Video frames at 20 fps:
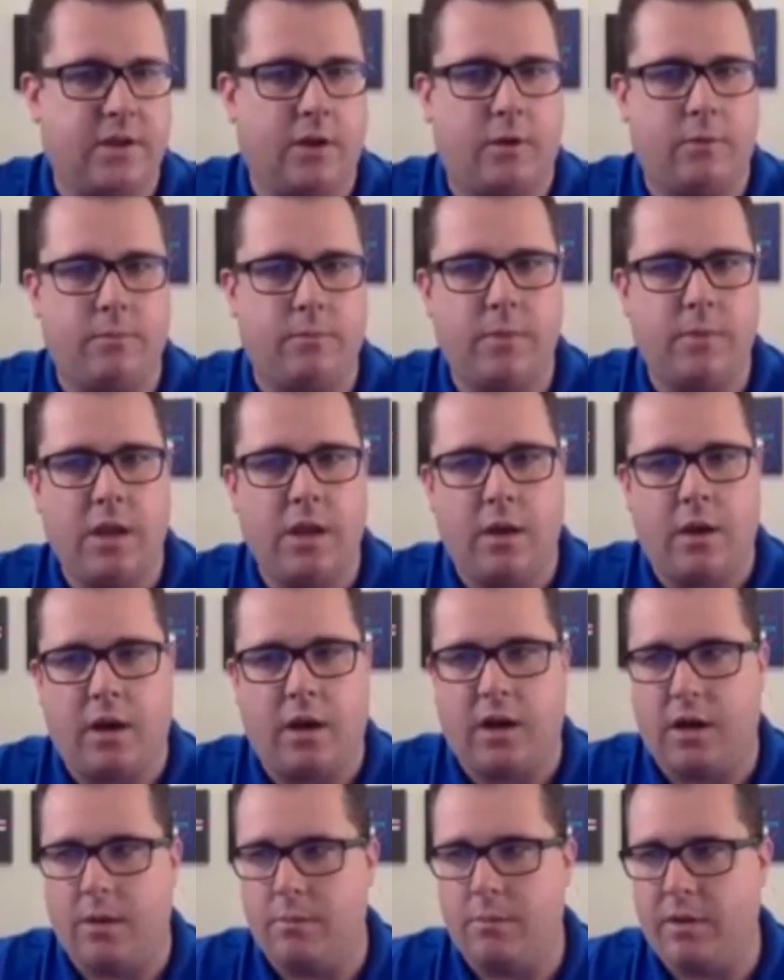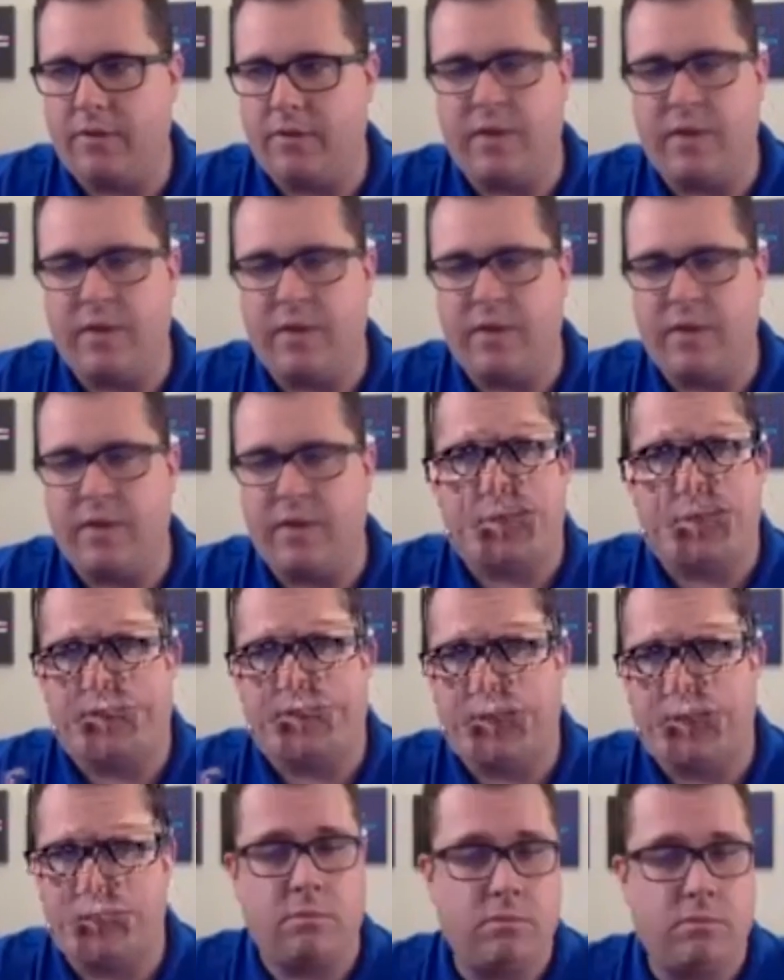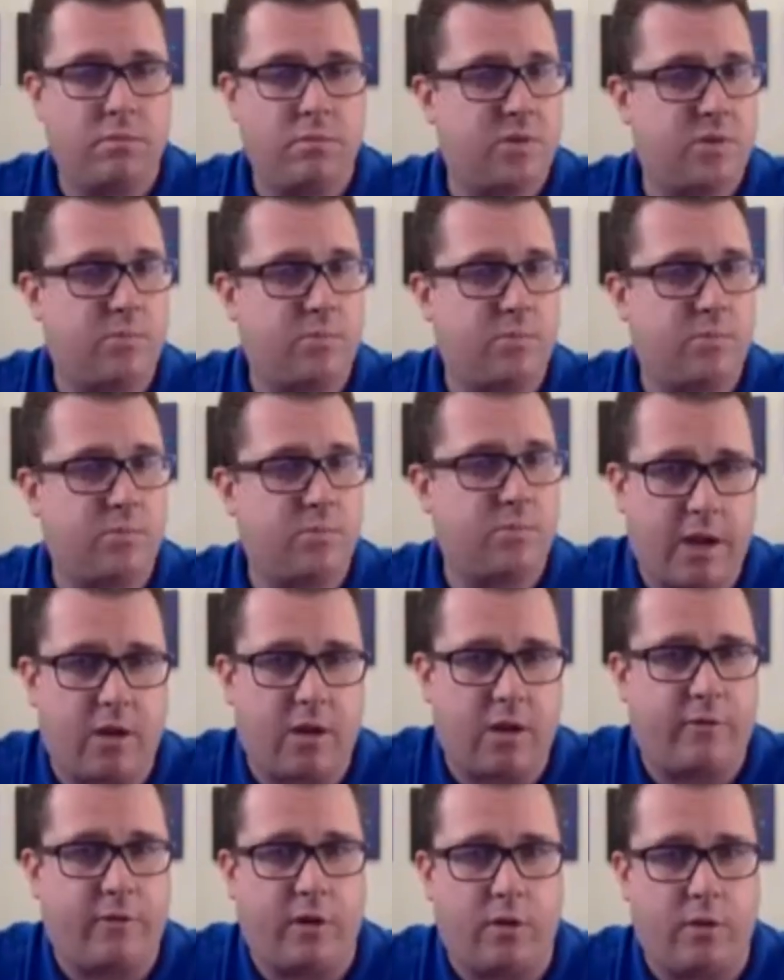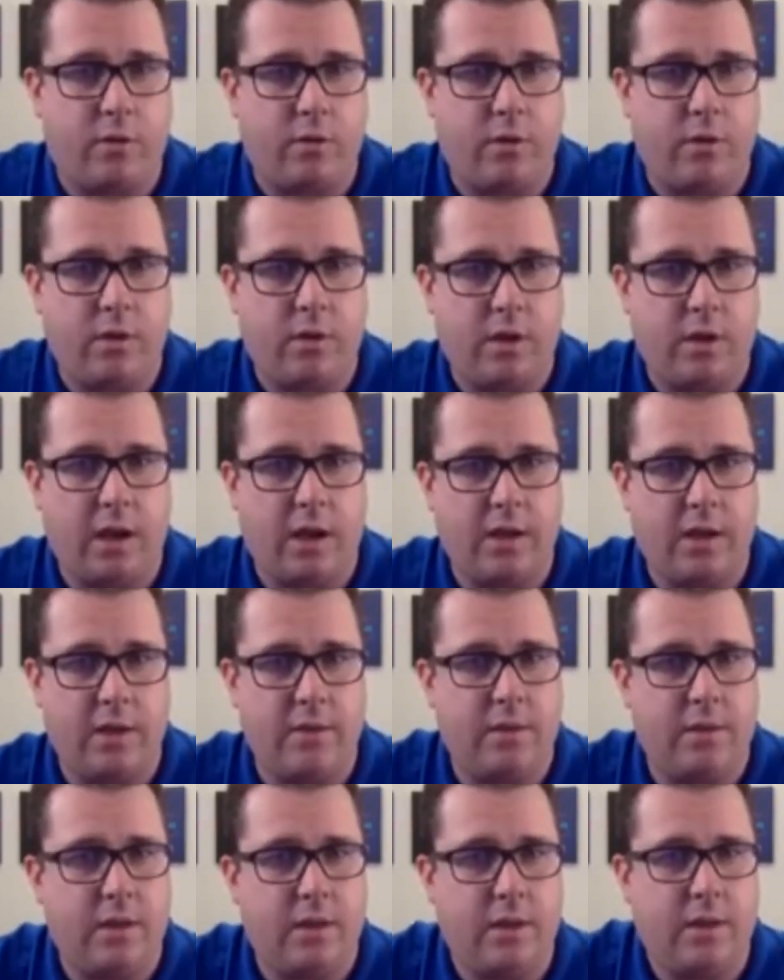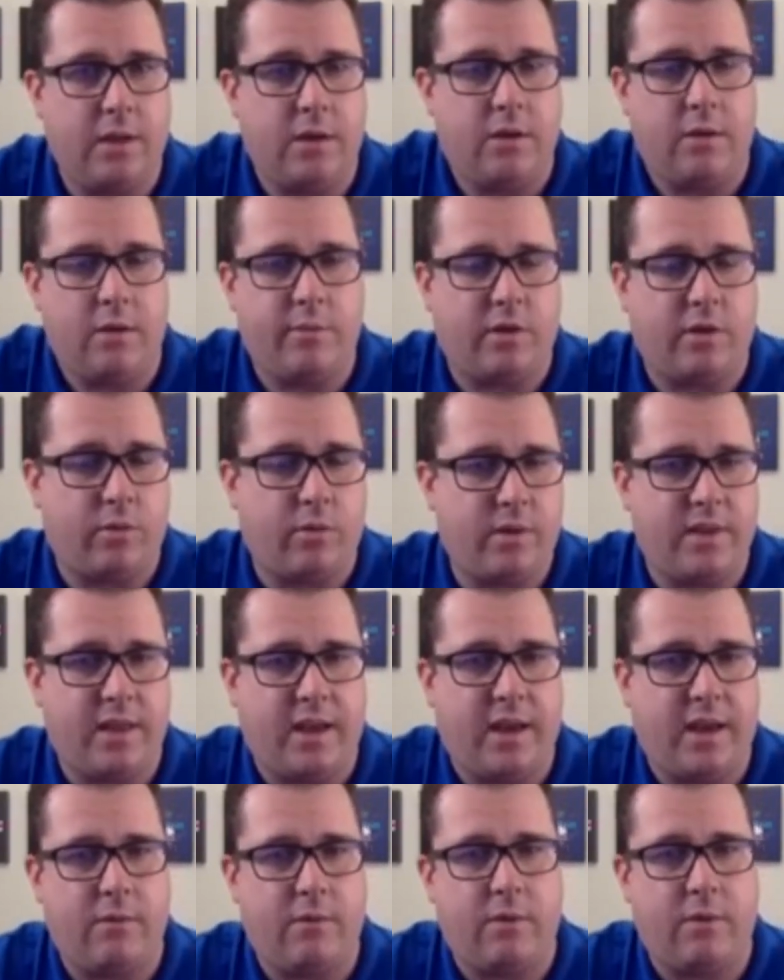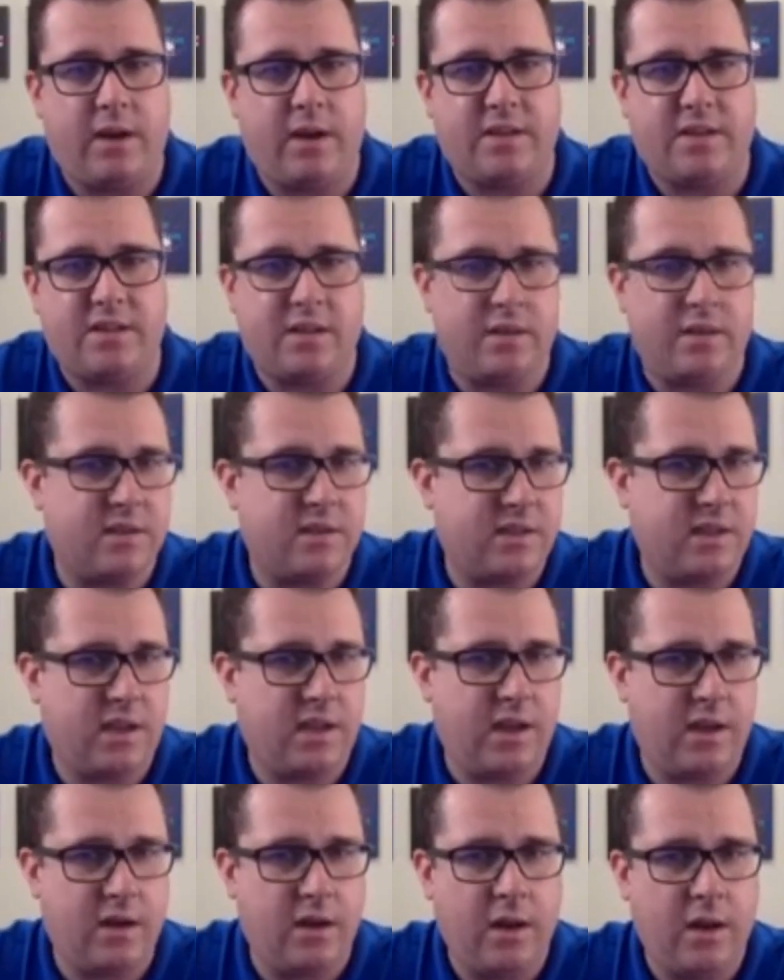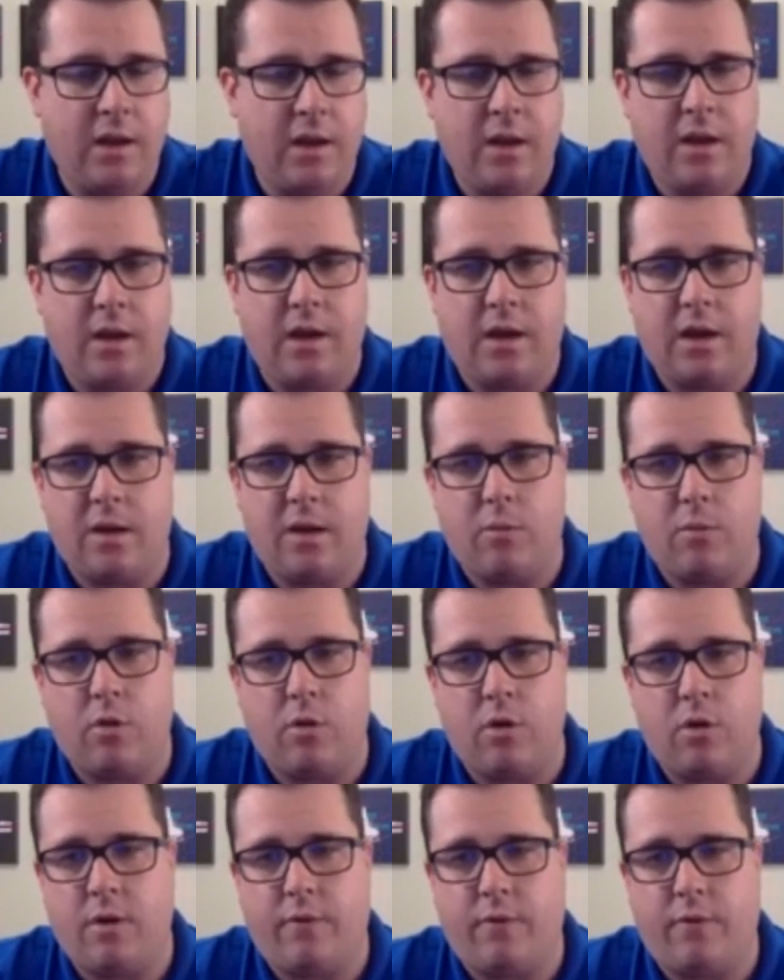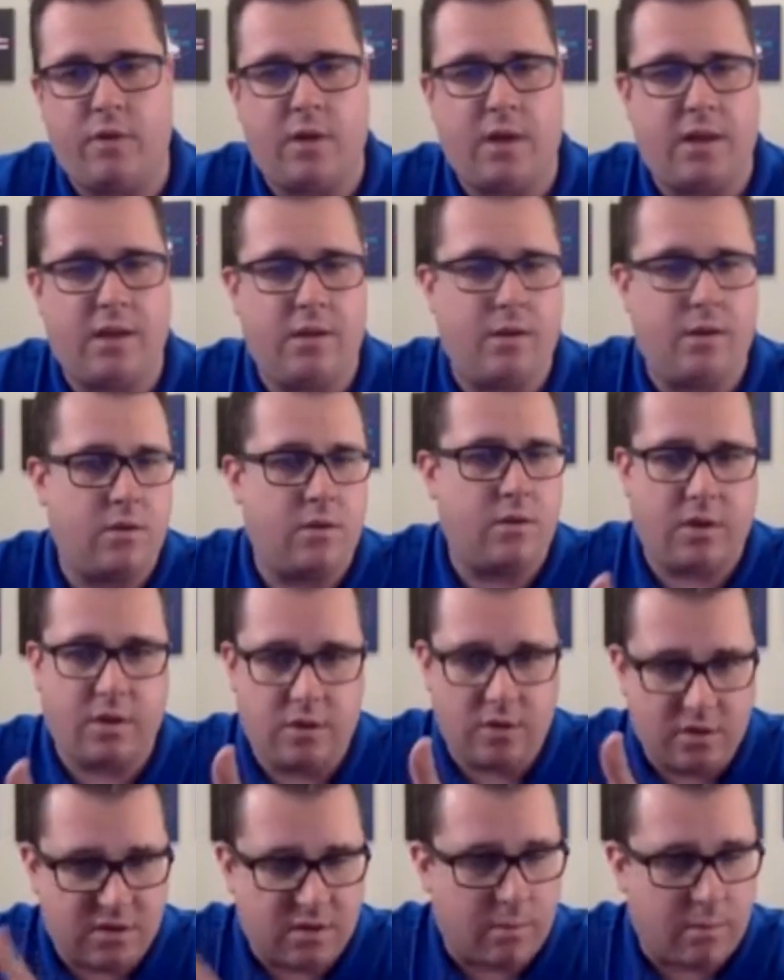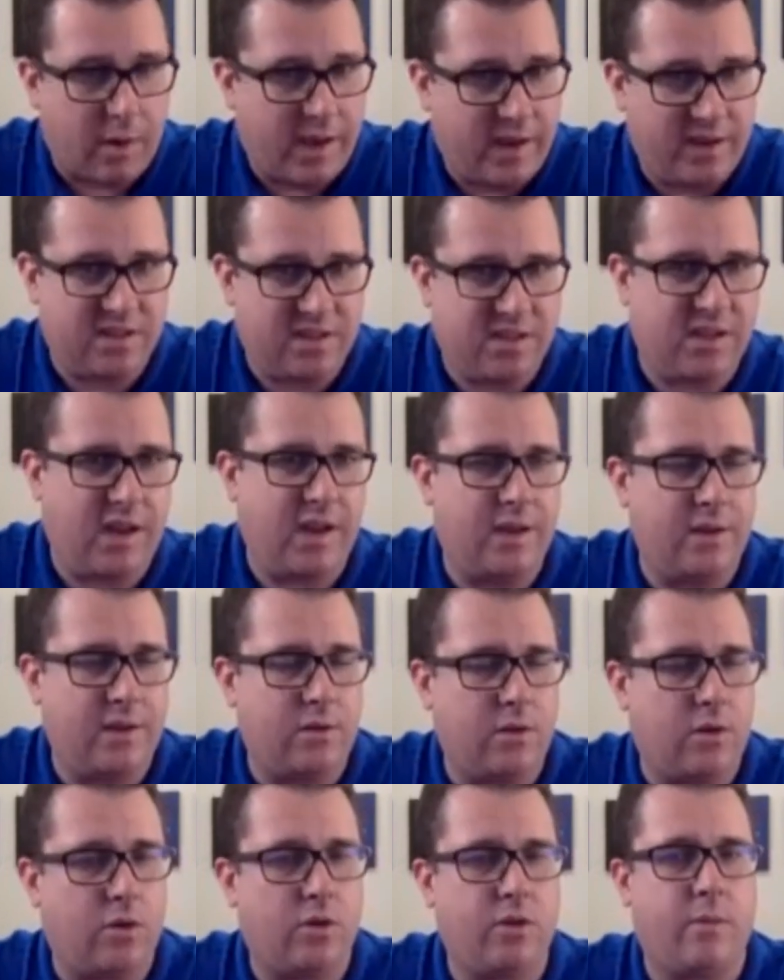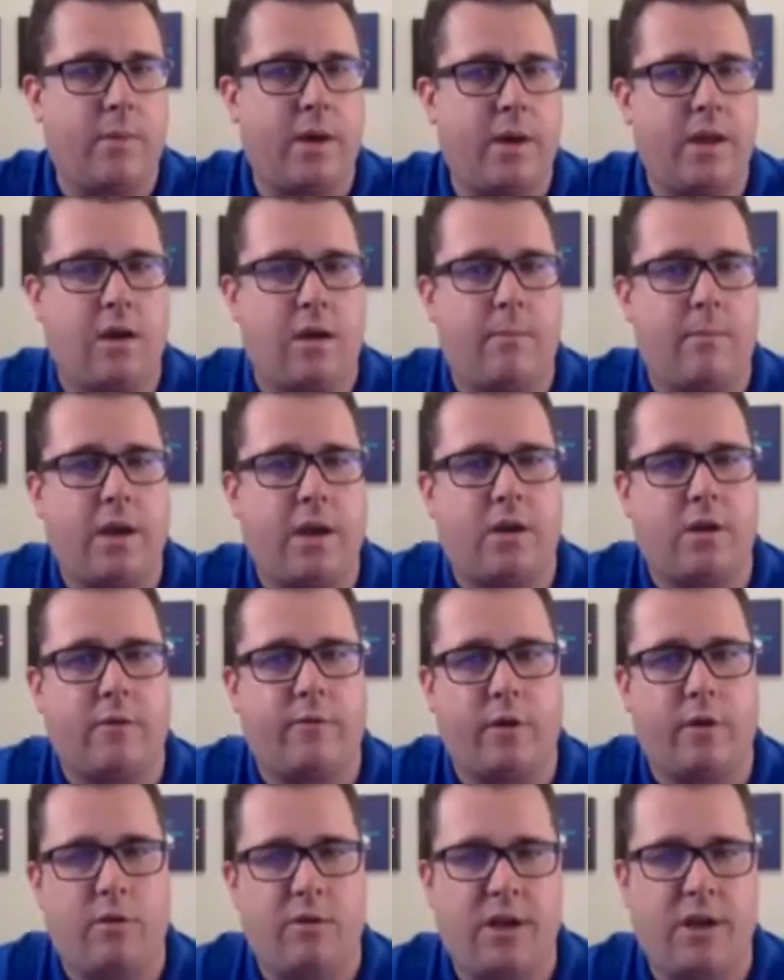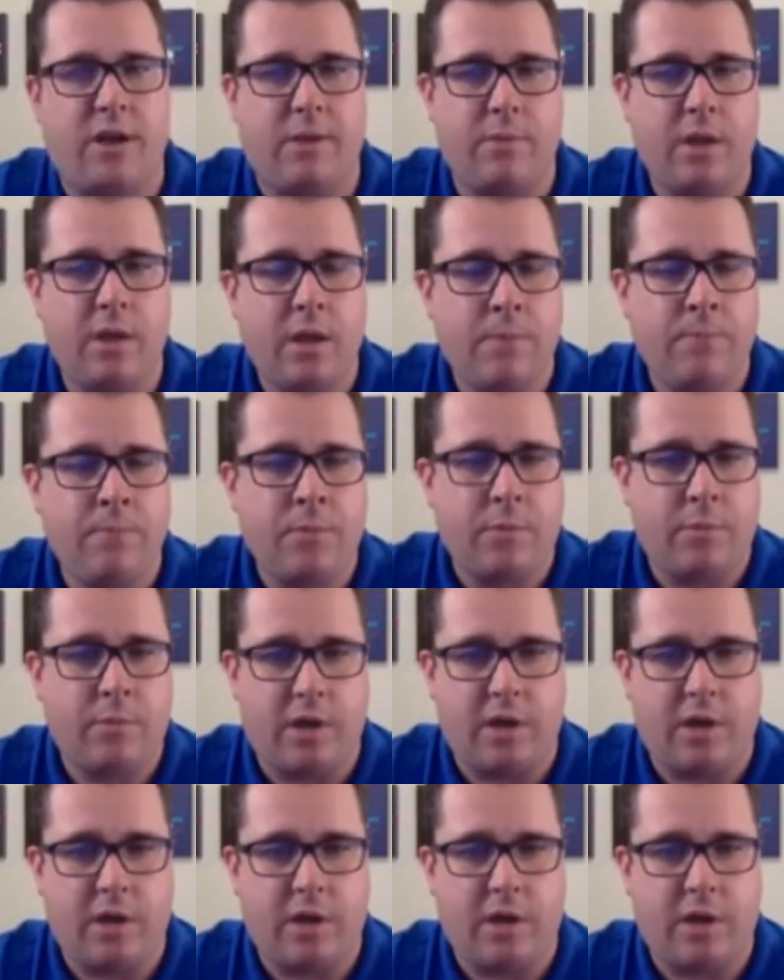So, um, but if you have a microphone, just put the microphone uh, in, in, you know in between the headrest and the seat, um, or if you you know you can use a mic stand to hold the mic a microphone up.